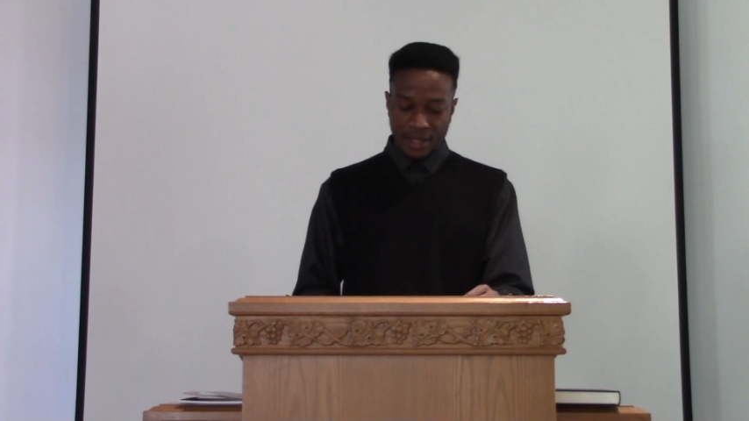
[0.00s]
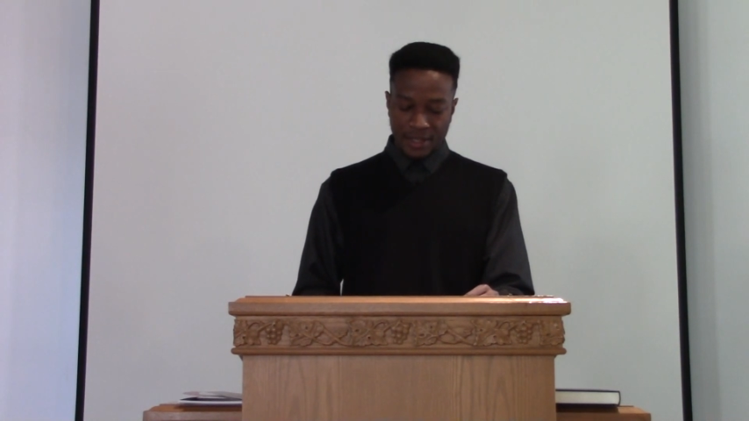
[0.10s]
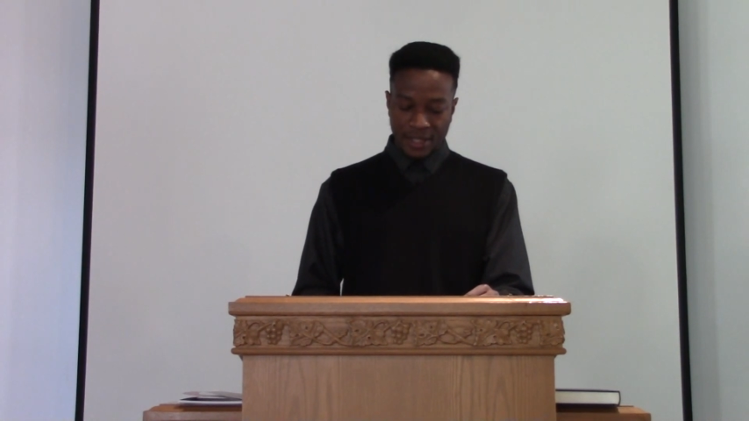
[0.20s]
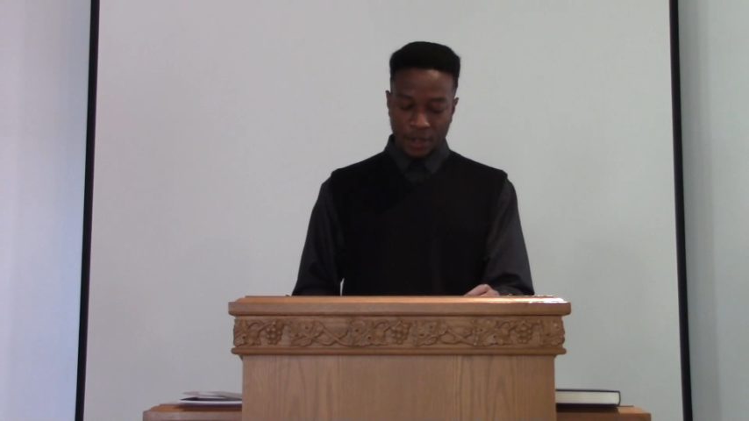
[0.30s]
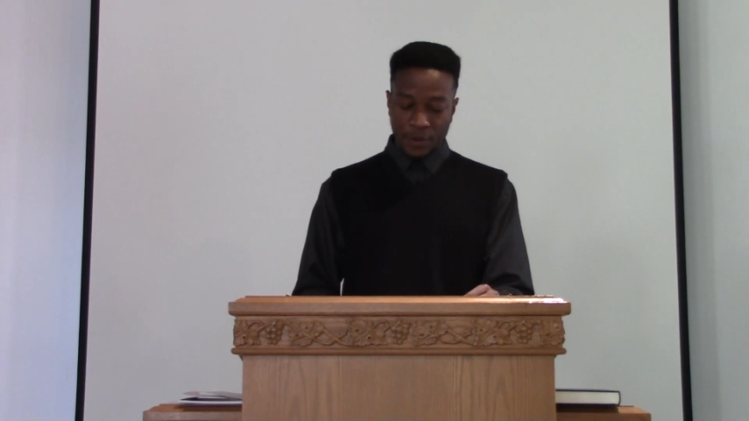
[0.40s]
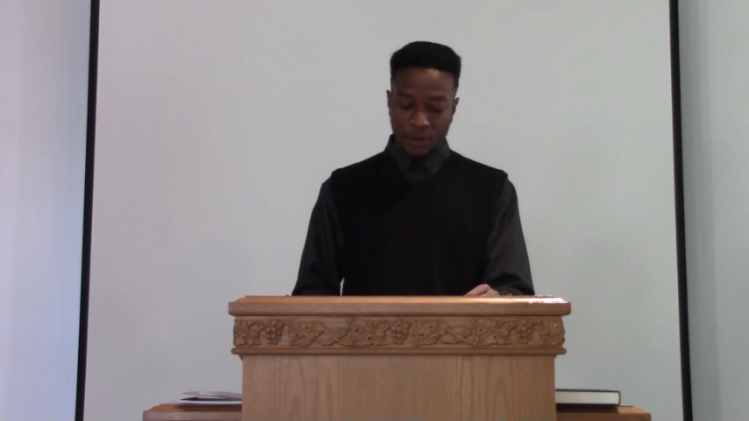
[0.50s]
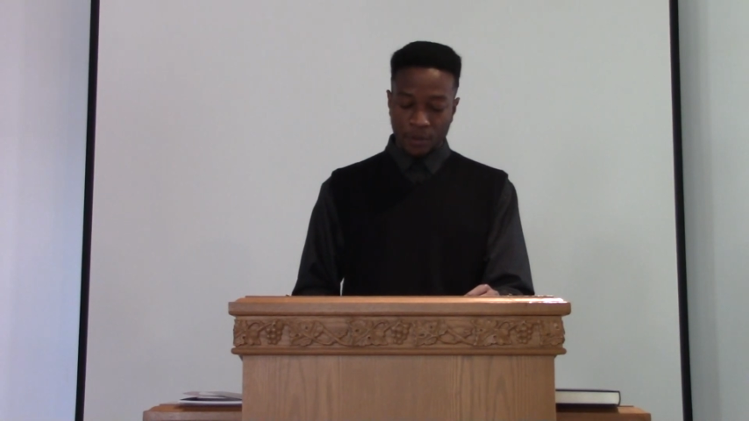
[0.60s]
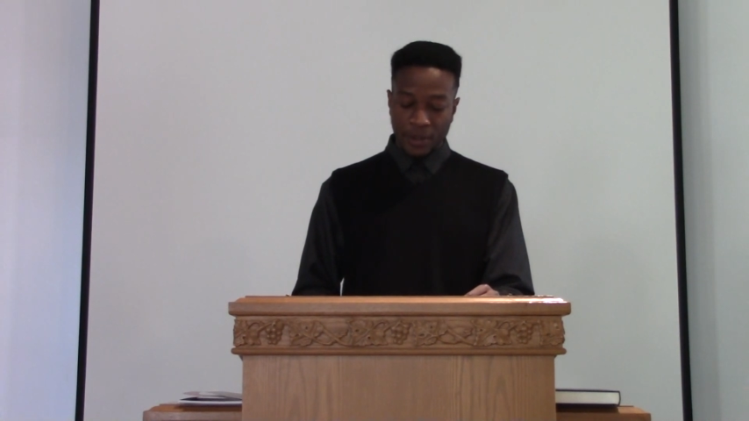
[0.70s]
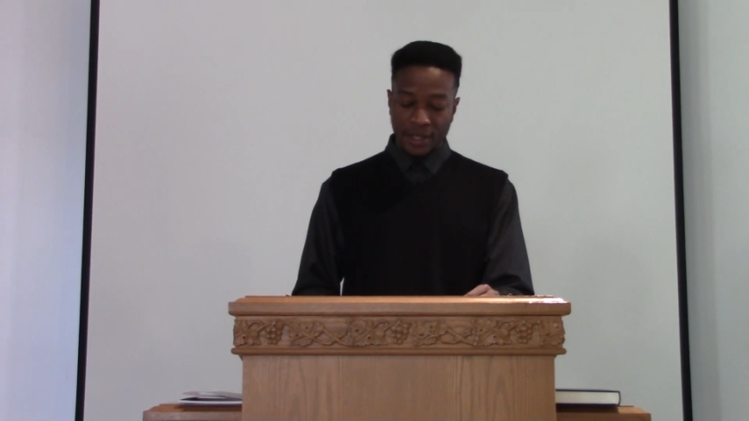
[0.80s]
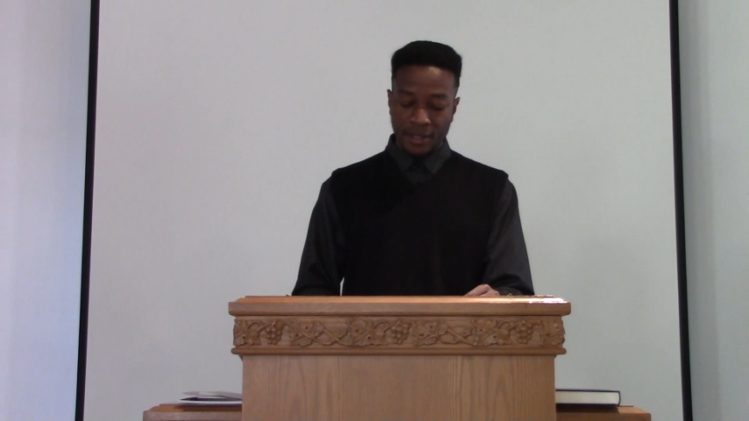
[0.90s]
Take away the
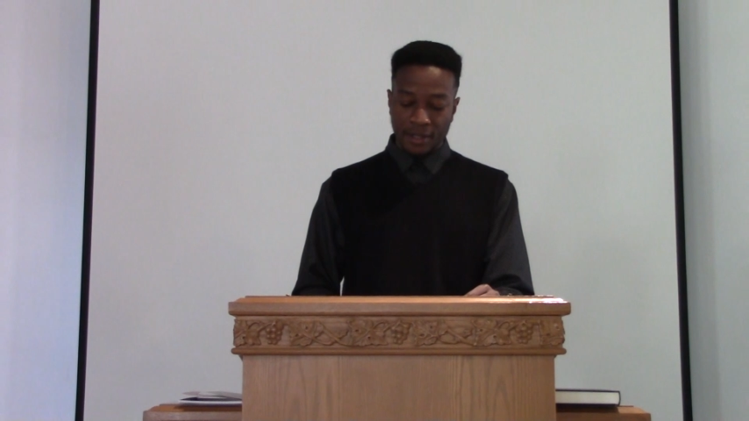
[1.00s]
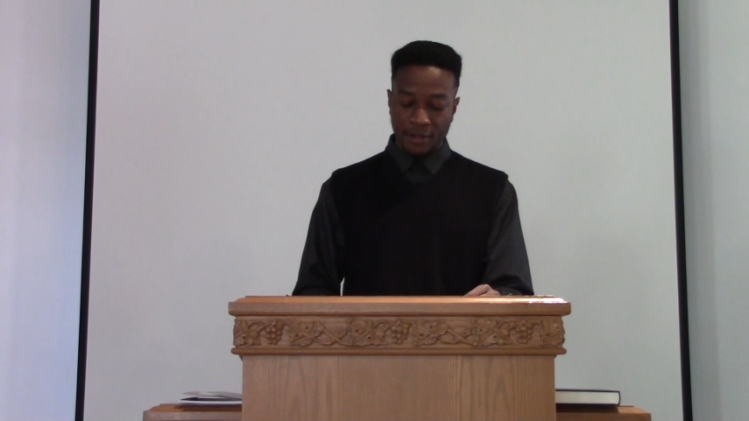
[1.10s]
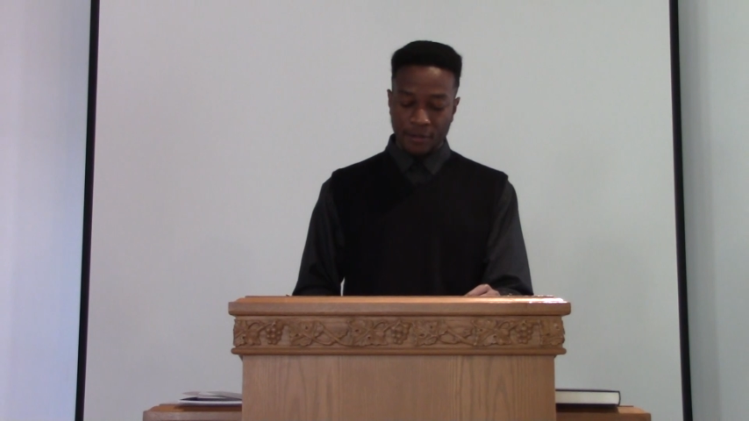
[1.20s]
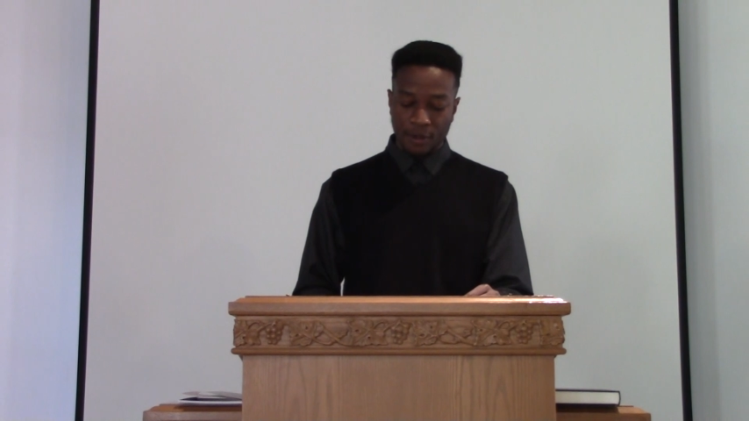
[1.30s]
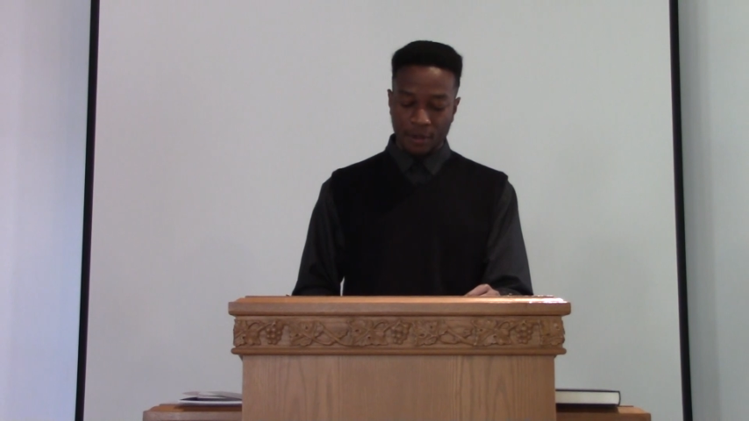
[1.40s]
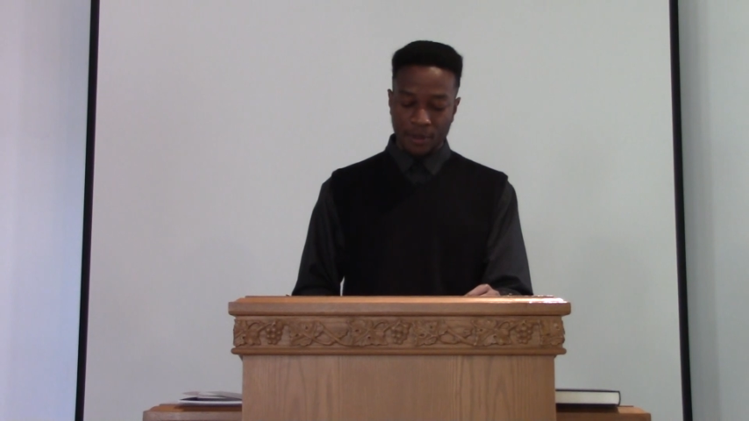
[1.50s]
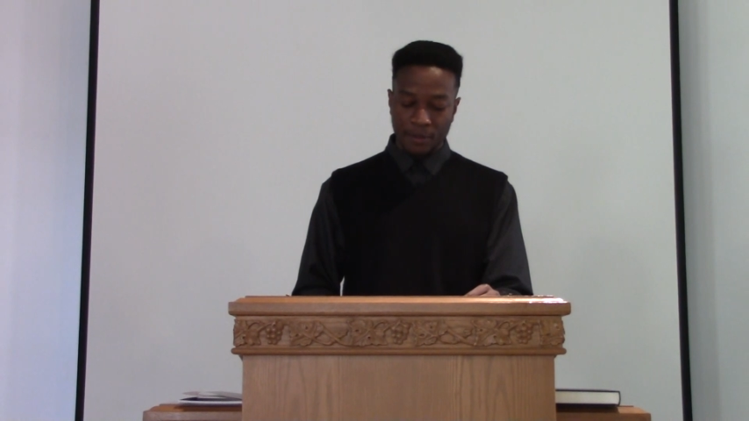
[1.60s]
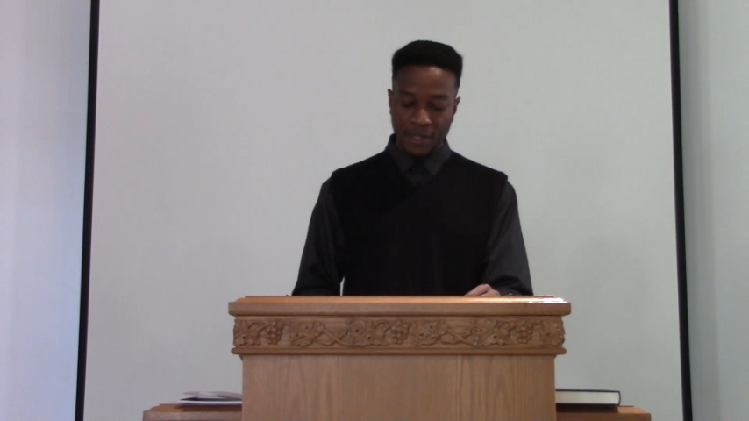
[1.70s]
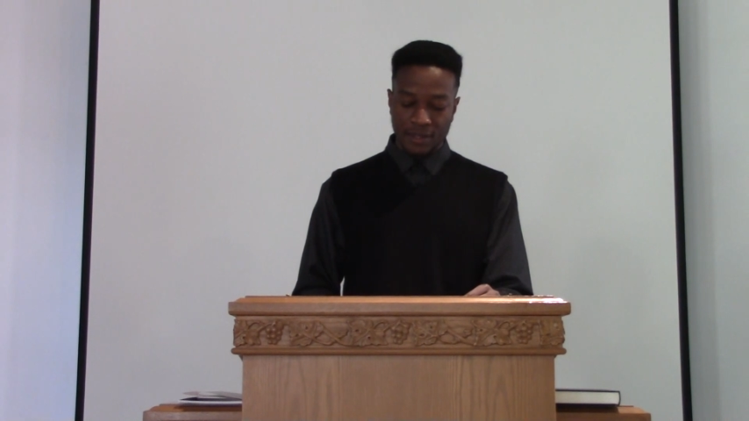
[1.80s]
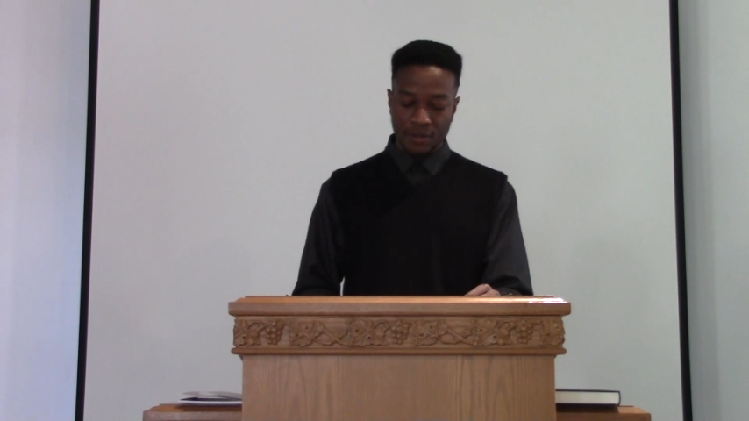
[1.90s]
wicked from the
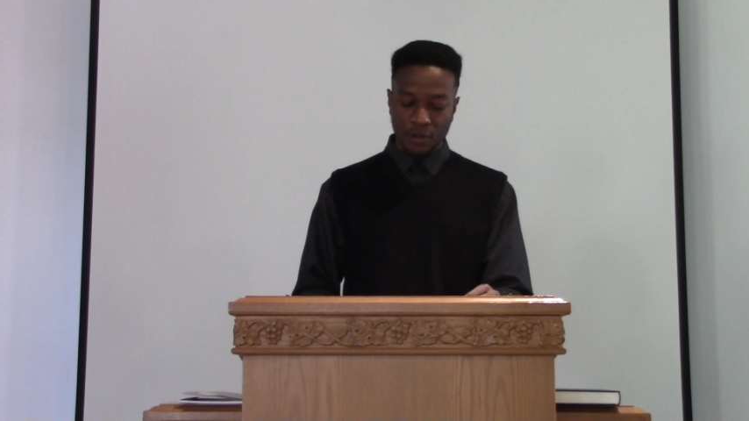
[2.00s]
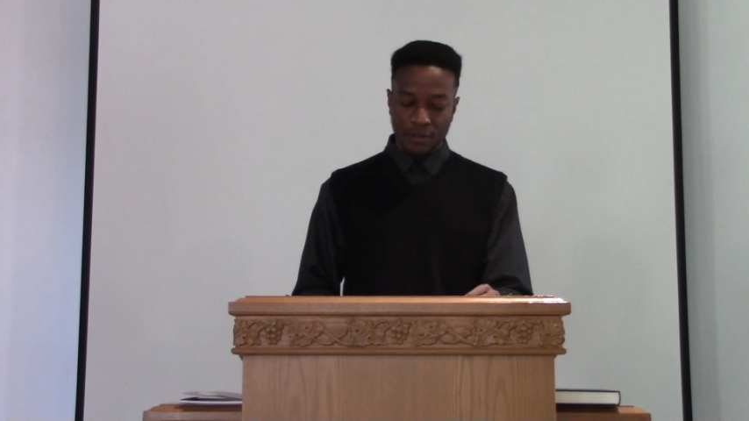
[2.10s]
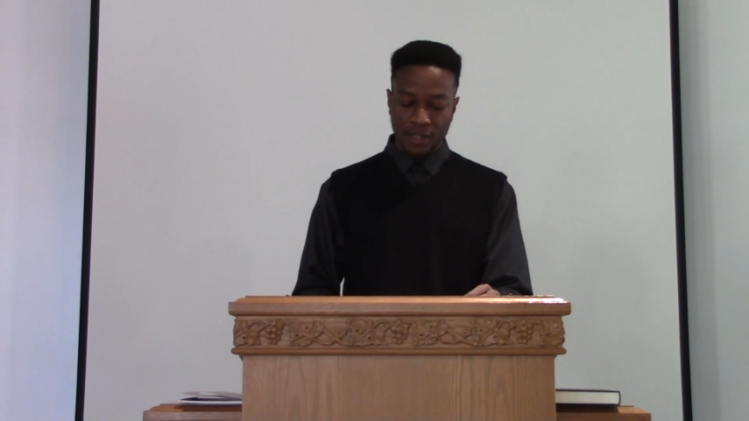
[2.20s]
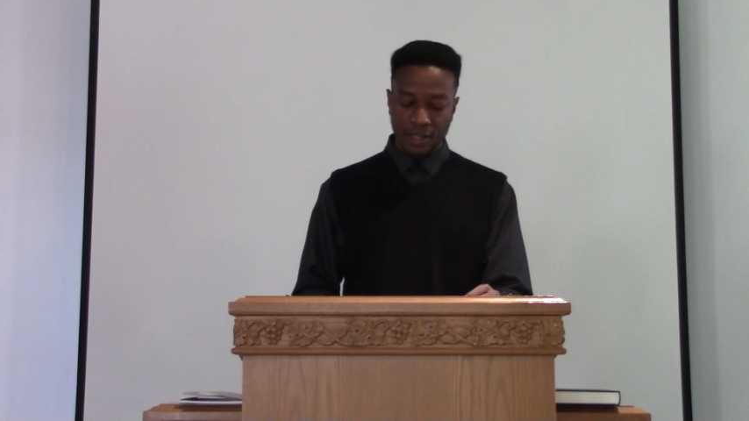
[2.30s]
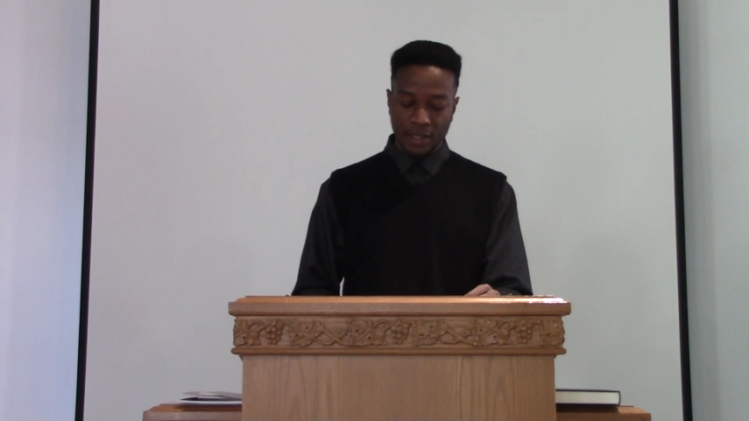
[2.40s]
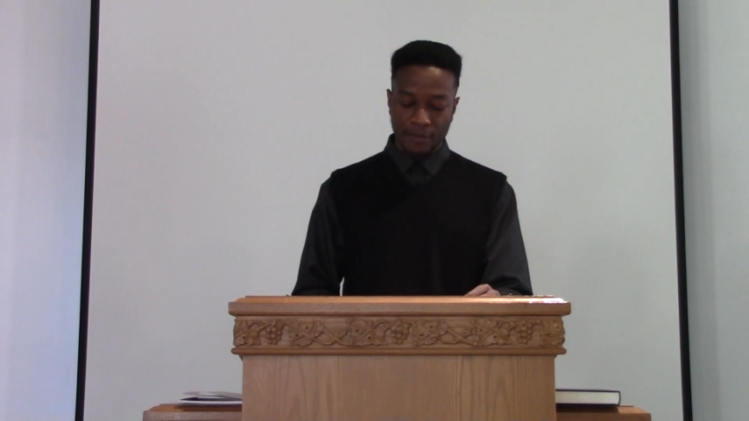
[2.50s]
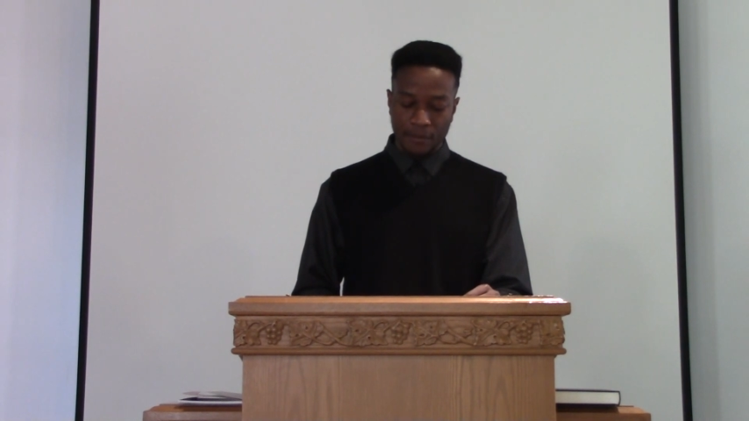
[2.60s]
presence of the king,